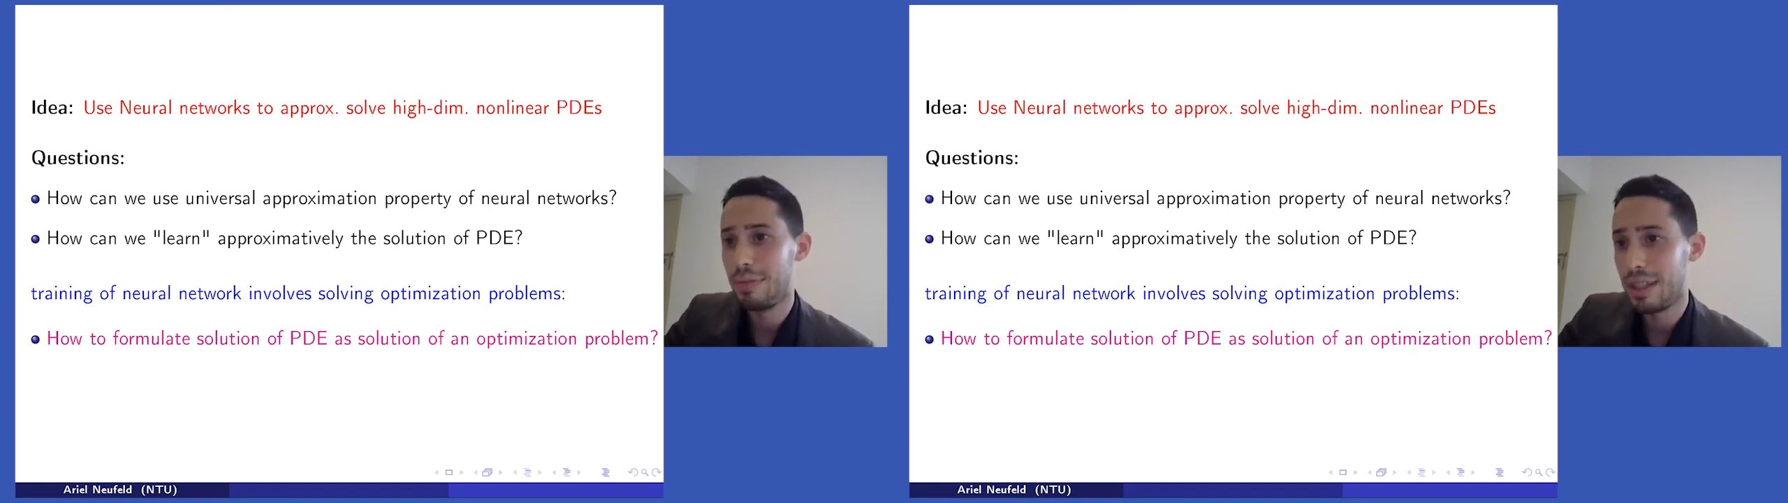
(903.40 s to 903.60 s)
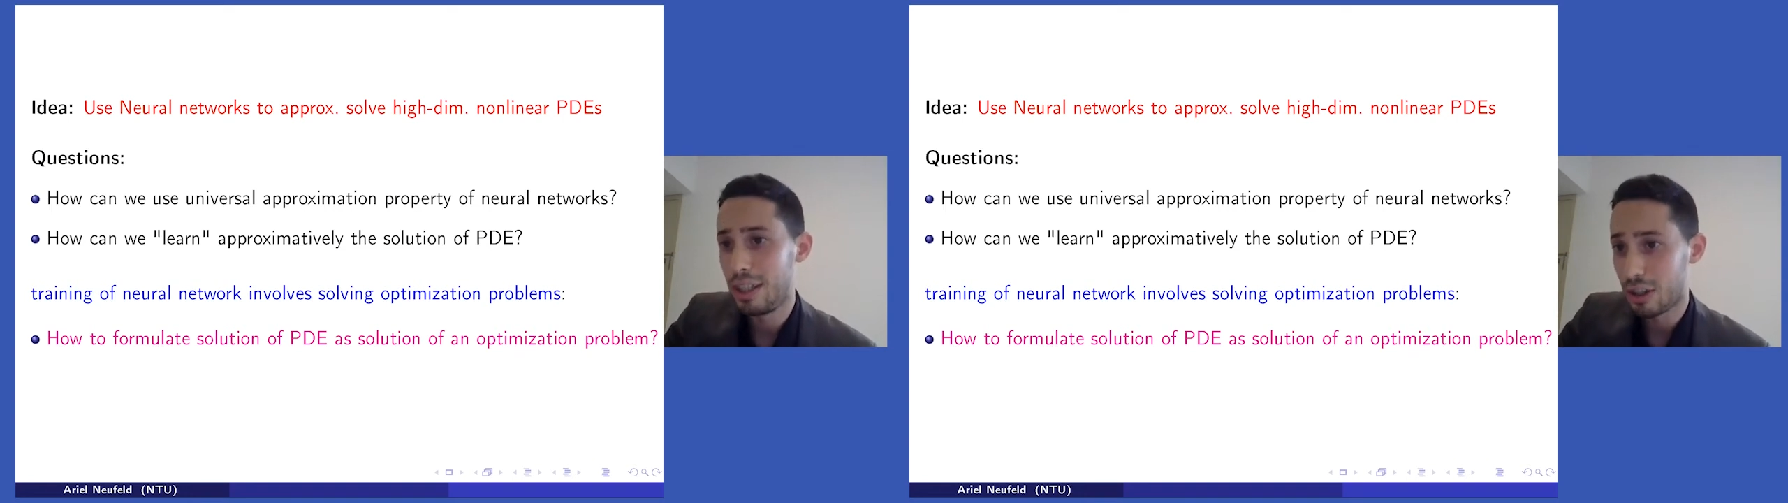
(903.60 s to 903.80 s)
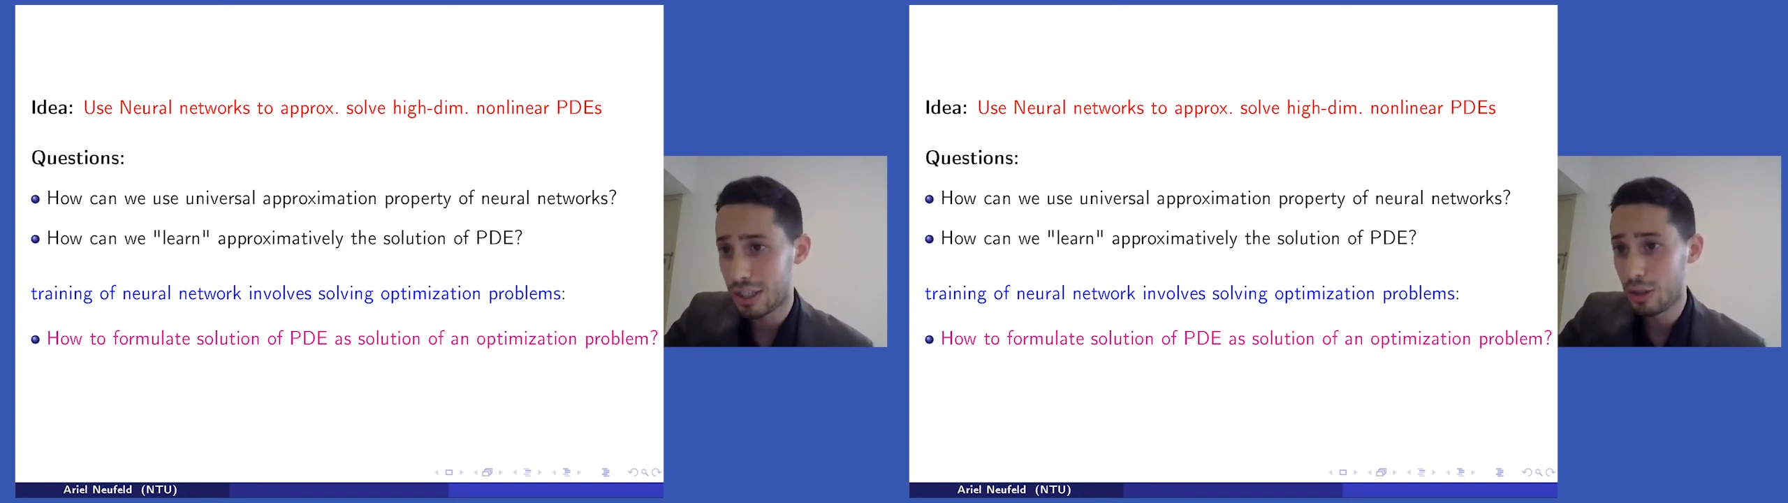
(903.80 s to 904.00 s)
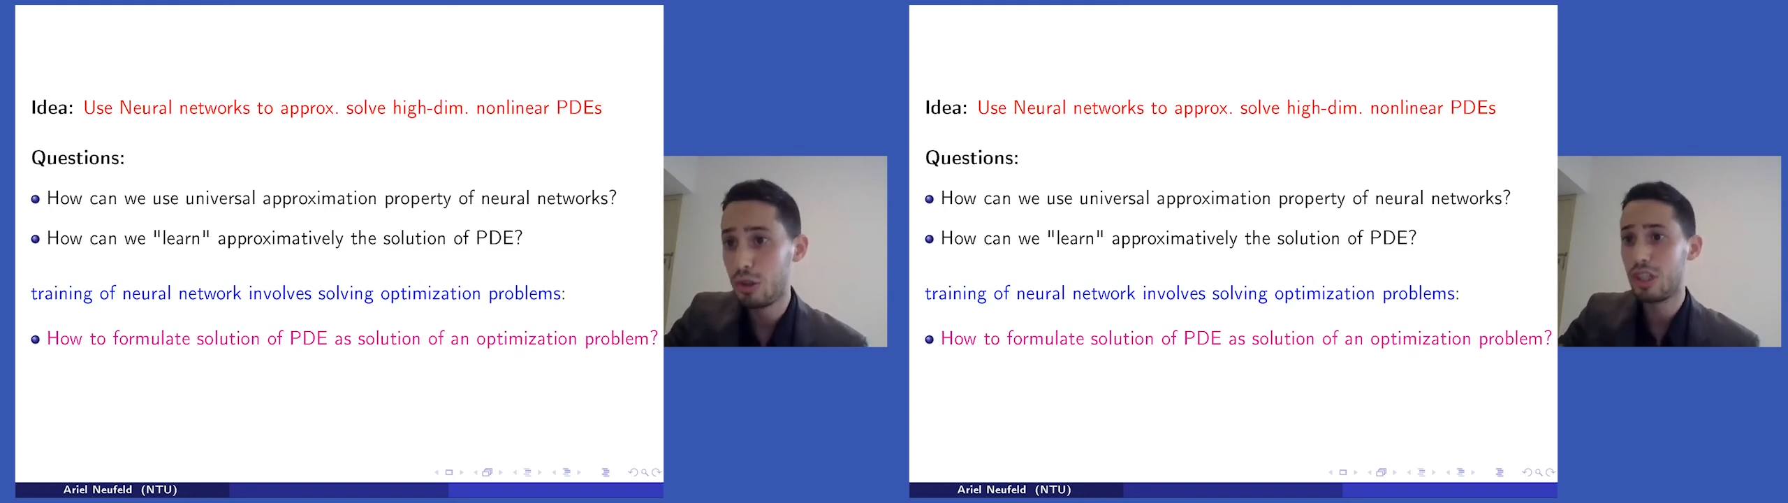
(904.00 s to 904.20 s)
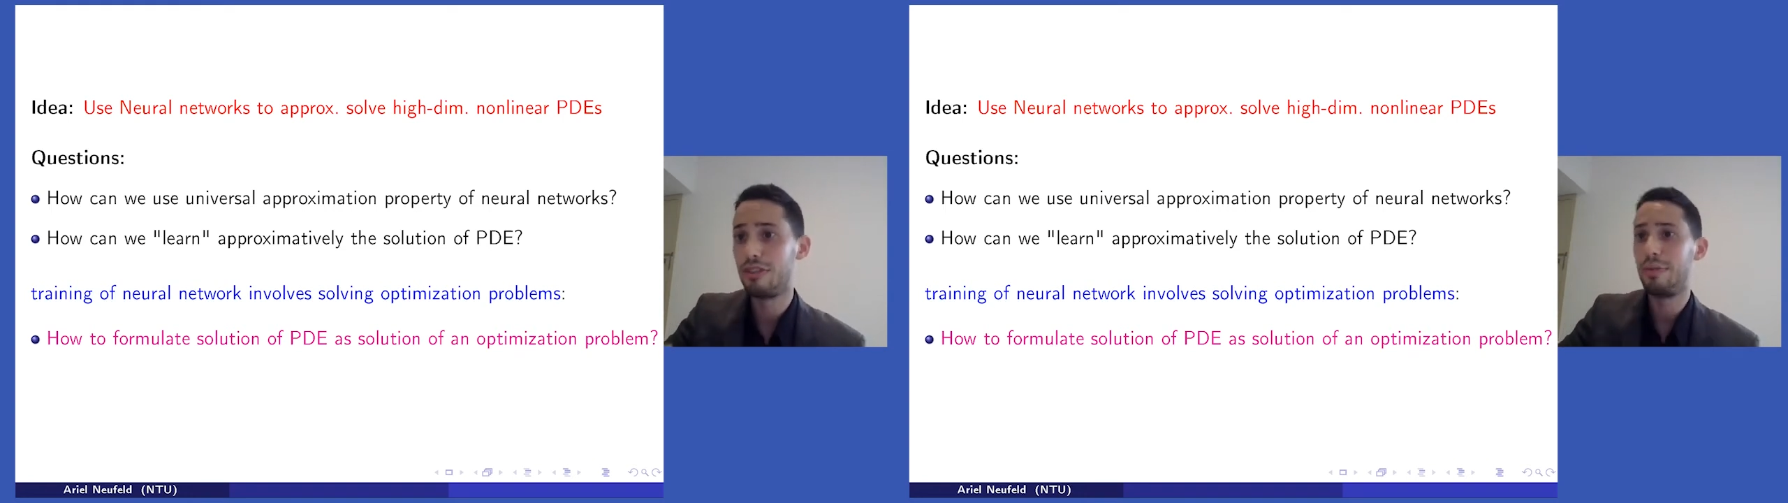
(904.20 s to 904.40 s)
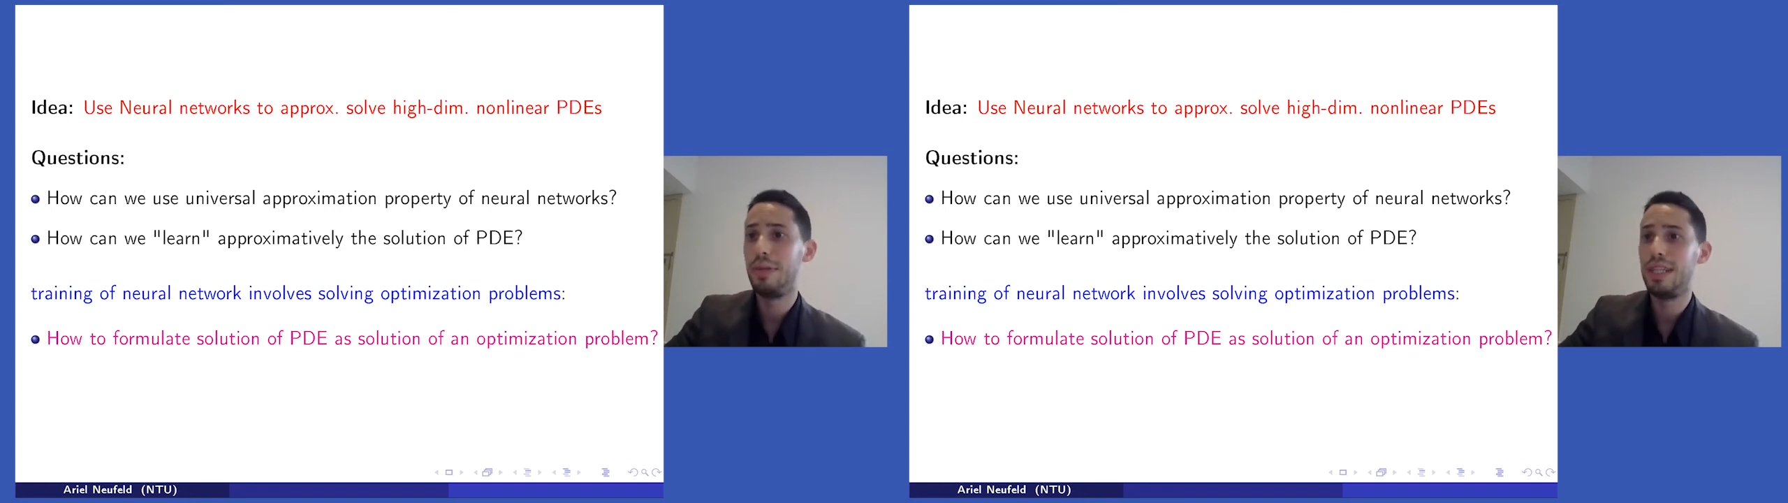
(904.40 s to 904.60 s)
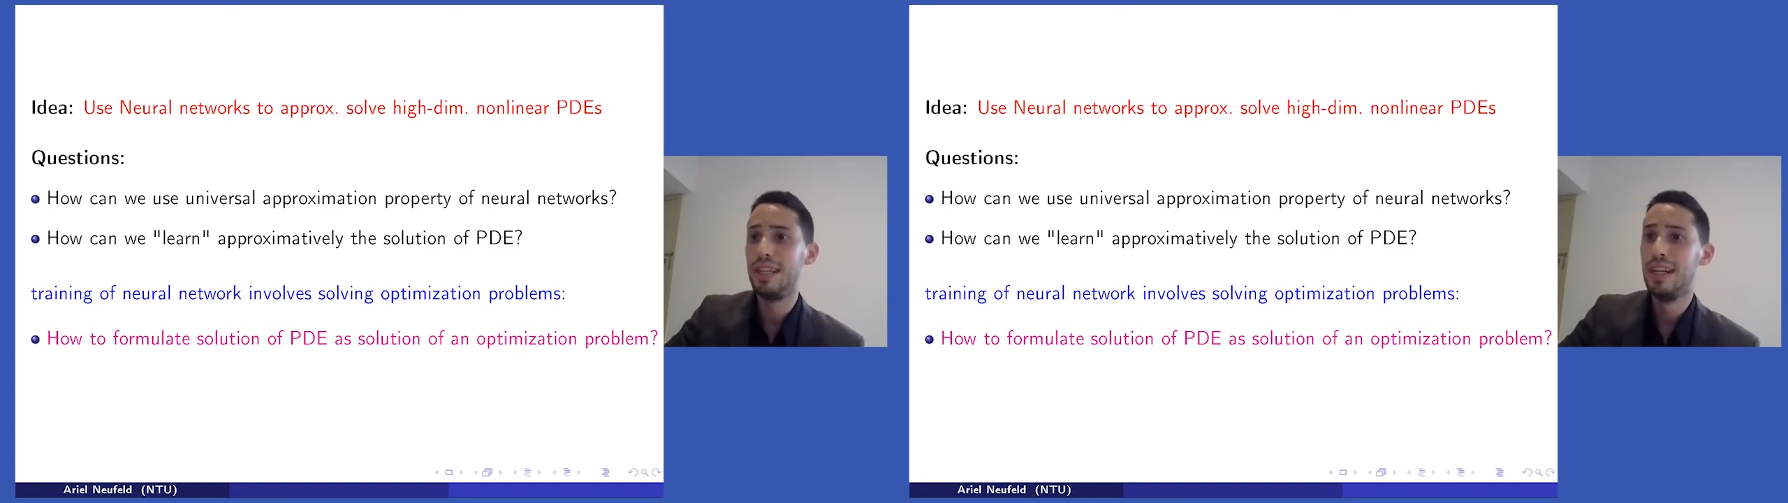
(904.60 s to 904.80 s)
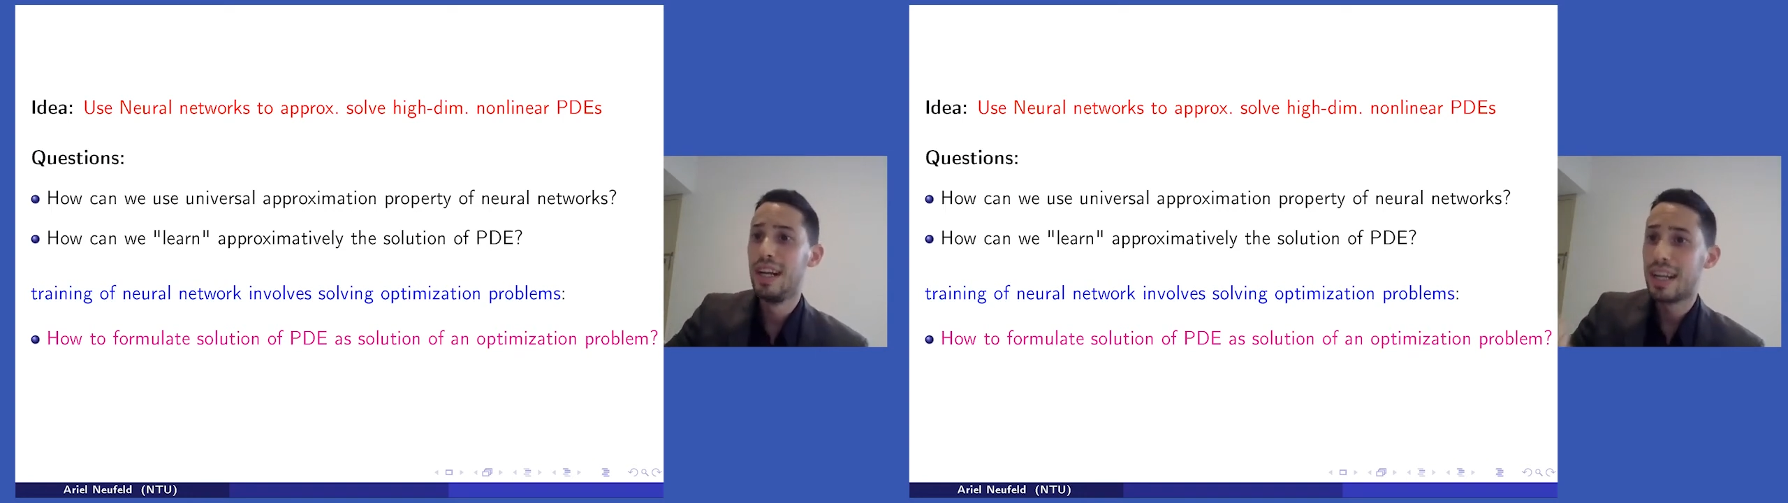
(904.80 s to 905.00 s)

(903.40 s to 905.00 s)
your solution of the PD